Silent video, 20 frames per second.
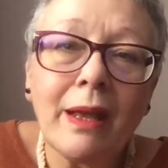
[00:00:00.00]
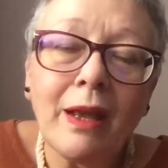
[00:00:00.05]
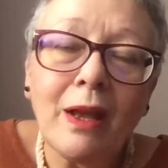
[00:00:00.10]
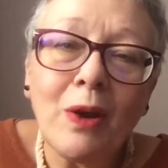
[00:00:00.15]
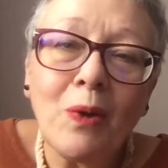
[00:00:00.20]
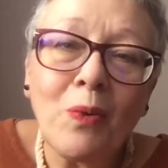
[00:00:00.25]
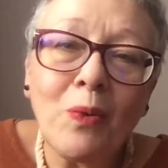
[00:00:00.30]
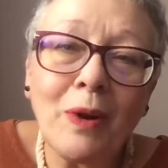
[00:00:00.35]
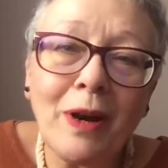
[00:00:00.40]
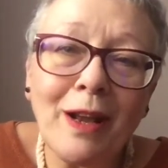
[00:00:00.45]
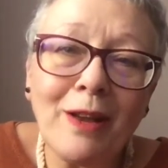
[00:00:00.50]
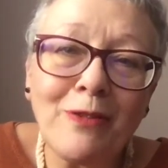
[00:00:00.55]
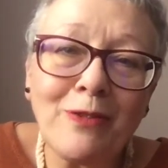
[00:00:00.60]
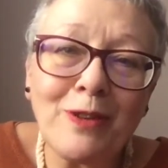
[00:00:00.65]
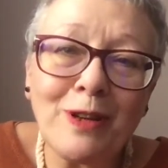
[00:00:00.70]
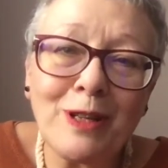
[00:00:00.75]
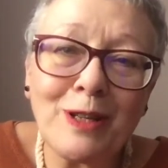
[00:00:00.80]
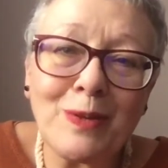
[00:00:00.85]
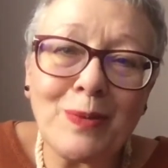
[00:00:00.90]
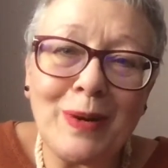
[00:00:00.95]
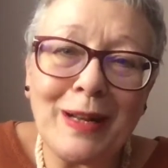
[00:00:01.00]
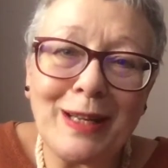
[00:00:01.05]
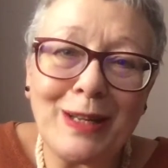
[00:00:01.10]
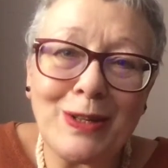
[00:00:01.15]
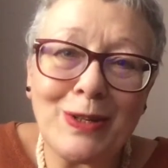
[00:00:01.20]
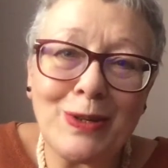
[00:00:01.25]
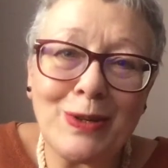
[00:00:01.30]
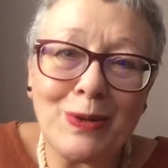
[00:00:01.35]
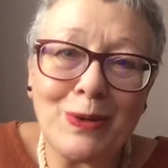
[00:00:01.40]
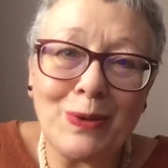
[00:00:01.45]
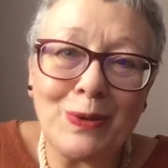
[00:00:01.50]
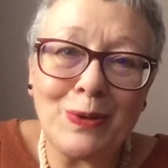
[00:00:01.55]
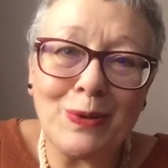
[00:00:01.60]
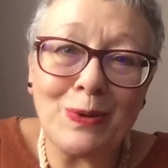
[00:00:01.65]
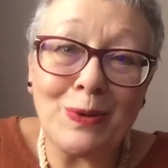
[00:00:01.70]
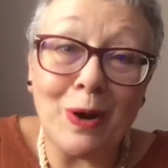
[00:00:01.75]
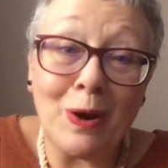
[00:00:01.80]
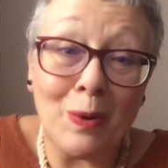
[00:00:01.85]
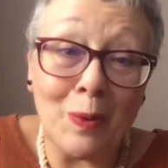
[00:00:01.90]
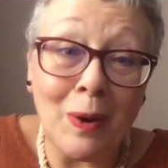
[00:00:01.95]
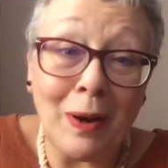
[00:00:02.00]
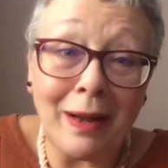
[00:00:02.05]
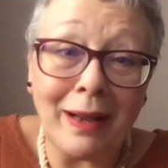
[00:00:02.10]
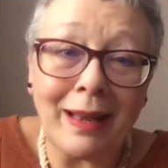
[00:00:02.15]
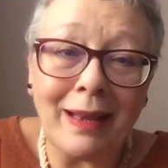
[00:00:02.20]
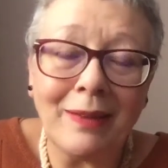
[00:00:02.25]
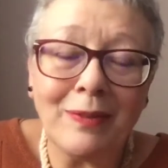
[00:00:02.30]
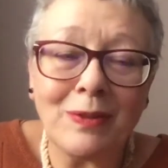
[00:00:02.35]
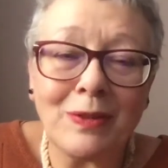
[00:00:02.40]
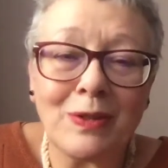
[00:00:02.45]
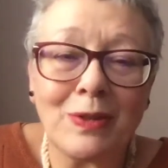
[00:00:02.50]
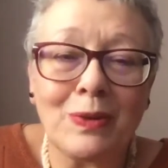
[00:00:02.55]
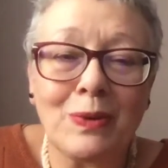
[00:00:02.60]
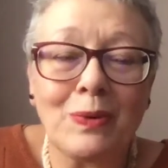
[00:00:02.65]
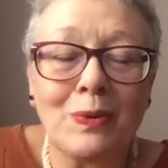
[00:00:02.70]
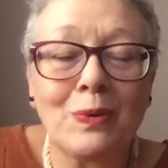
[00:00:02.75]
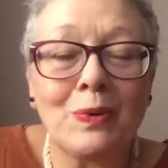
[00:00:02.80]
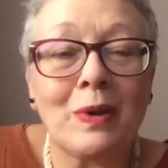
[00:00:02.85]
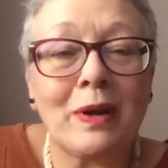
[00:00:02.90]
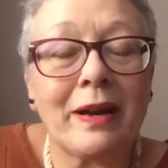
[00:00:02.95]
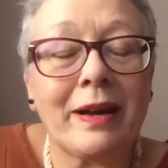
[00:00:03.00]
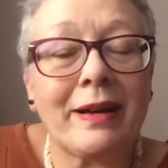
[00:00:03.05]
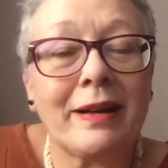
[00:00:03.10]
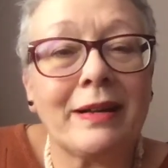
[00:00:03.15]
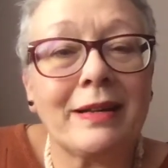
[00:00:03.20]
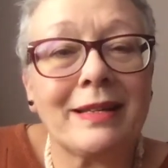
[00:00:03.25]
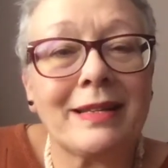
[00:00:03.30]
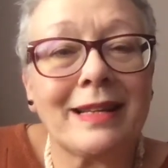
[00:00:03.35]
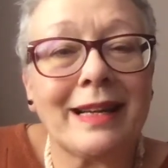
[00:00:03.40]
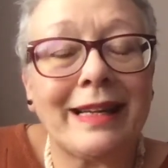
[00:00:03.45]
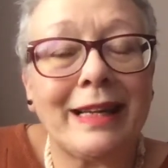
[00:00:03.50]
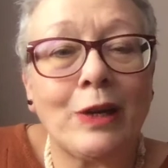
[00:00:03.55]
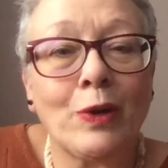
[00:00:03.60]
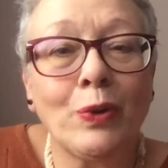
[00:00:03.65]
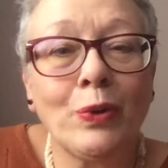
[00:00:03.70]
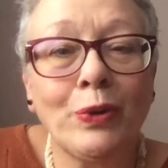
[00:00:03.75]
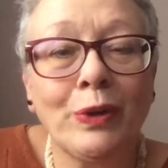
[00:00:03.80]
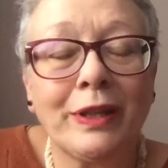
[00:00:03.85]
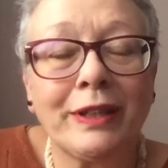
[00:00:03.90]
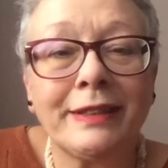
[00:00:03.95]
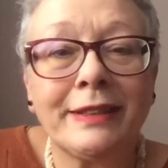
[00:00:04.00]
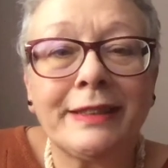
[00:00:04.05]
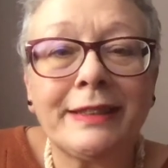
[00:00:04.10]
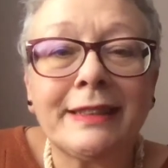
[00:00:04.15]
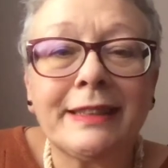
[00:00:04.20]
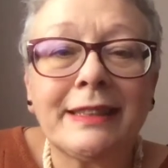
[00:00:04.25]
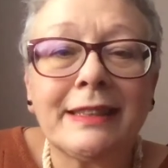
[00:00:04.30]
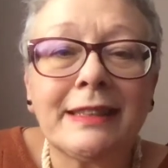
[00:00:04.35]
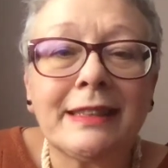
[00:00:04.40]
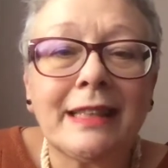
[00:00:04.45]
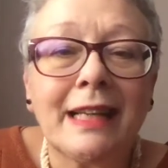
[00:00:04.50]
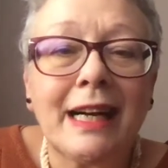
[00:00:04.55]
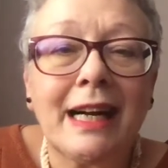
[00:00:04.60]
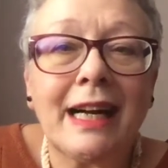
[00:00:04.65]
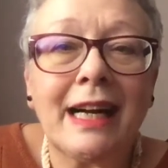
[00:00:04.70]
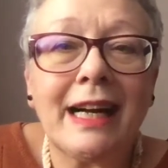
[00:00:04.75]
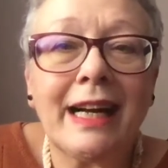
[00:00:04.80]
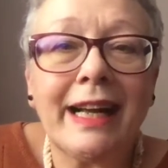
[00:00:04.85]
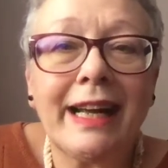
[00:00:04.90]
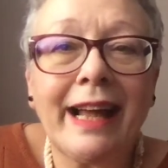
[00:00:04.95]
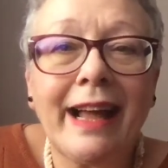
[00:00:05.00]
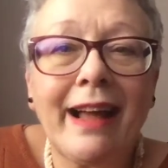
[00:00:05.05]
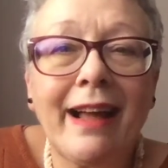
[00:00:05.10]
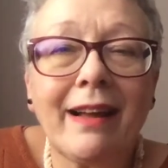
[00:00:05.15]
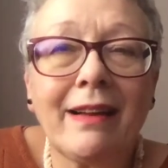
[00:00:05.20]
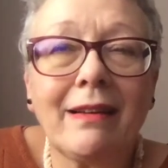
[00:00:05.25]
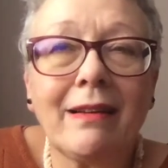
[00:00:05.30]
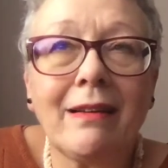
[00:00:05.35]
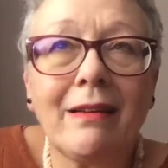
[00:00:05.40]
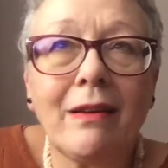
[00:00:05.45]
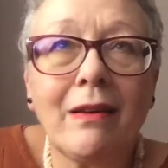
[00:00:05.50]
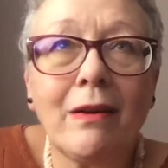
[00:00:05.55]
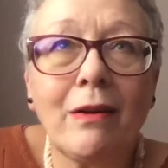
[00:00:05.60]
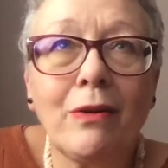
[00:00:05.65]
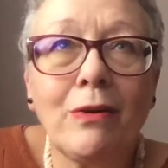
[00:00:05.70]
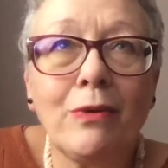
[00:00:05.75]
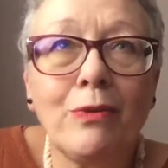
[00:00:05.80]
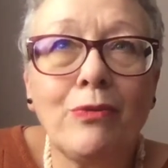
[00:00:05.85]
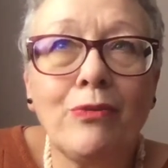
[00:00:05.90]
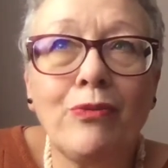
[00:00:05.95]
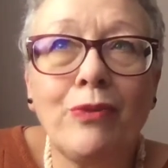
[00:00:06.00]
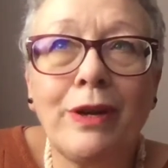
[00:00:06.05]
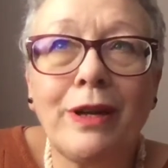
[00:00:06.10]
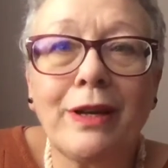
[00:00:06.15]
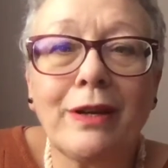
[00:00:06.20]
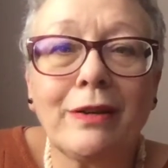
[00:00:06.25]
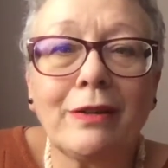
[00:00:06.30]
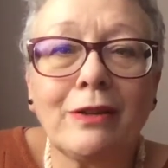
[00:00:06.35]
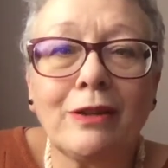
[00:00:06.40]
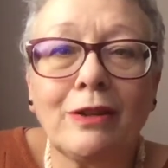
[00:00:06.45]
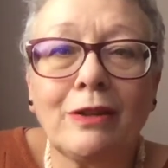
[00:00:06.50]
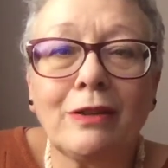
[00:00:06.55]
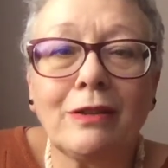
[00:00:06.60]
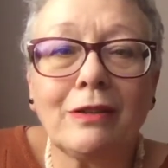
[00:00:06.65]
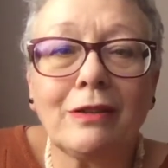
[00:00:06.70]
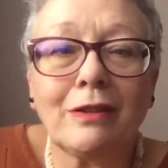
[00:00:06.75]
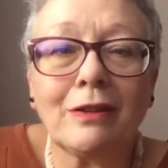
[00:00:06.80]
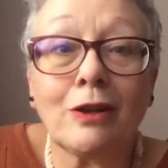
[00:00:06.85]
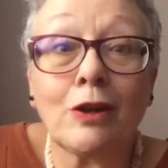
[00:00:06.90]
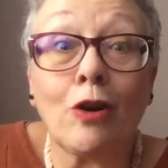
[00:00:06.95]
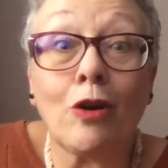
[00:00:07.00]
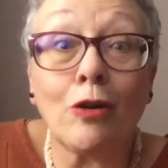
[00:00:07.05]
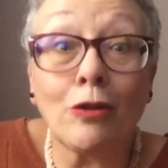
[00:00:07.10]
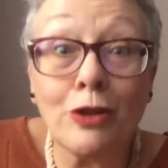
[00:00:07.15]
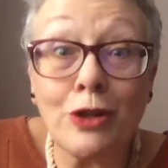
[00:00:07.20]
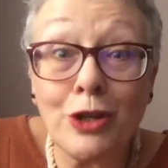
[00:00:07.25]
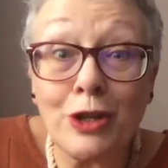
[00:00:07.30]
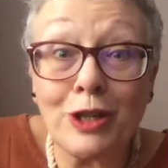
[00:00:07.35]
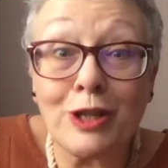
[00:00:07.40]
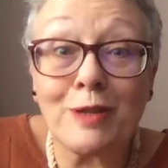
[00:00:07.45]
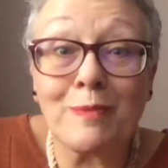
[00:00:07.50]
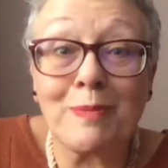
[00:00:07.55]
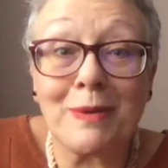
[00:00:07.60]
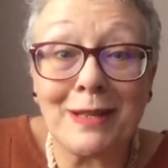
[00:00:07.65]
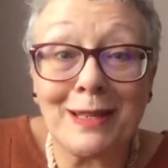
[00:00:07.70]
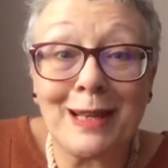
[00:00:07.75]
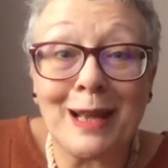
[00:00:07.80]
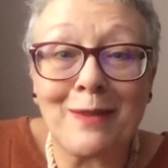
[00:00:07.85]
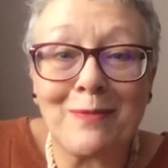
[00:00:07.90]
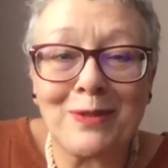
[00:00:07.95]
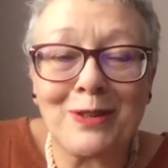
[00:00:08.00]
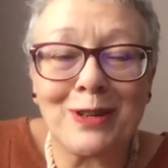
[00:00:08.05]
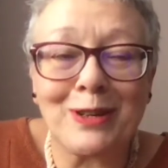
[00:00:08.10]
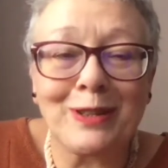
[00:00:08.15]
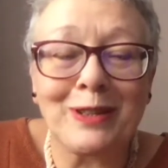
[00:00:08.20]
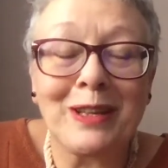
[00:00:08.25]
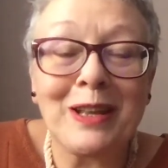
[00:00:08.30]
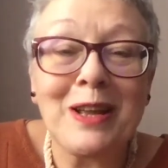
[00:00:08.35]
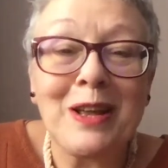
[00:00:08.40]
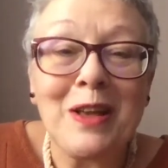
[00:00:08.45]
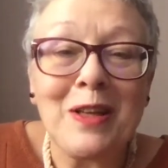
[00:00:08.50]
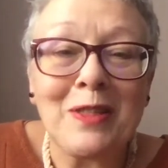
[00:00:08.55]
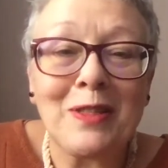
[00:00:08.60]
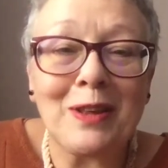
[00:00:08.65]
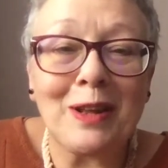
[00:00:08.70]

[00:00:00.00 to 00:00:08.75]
When I first went to Hawaii to study Huna, I had no real conscious perception that